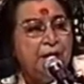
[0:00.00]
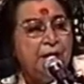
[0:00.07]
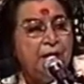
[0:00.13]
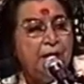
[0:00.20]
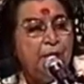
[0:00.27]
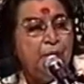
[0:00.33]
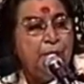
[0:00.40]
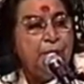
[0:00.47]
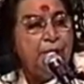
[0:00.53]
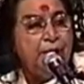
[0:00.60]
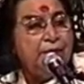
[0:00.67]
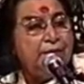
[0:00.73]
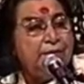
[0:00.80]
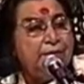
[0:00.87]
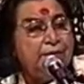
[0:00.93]
In one
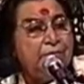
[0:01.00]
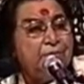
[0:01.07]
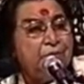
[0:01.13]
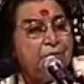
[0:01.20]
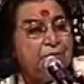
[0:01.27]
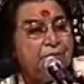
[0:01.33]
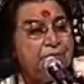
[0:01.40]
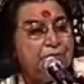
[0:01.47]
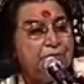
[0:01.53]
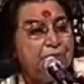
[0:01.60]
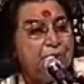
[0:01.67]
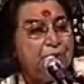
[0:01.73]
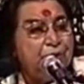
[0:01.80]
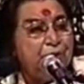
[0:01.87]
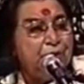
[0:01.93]
lecture, of course, you
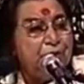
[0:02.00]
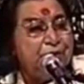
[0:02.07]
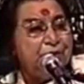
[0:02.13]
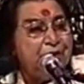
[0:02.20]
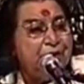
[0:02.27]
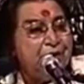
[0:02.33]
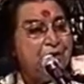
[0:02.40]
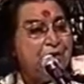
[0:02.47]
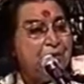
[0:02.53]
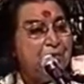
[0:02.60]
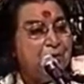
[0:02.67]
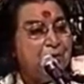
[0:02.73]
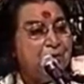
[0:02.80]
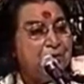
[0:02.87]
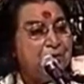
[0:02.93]
cannot tell all
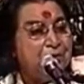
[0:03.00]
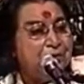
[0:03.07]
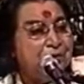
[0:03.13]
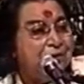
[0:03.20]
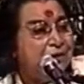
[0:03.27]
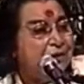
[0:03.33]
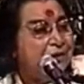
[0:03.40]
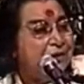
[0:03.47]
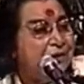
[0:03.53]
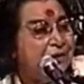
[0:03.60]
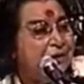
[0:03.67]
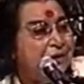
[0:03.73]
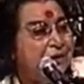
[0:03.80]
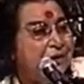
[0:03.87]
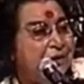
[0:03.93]
about
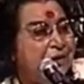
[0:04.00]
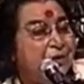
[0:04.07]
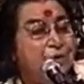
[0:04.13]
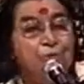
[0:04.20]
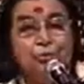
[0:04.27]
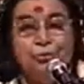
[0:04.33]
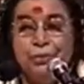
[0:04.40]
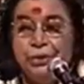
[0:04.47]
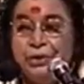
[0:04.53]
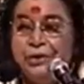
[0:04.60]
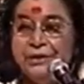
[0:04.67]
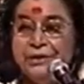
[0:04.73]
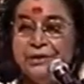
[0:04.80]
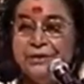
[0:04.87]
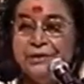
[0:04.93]
you,
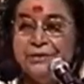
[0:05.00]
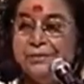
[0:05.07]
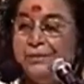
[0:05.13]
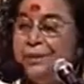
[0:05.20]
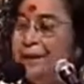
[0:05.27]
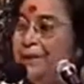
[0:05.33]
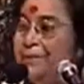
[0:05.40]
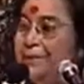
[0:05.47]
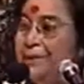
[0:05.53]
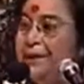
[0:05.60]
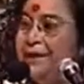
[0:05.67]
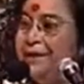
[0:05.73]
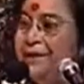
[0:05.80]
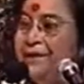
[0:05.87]
because it's very, very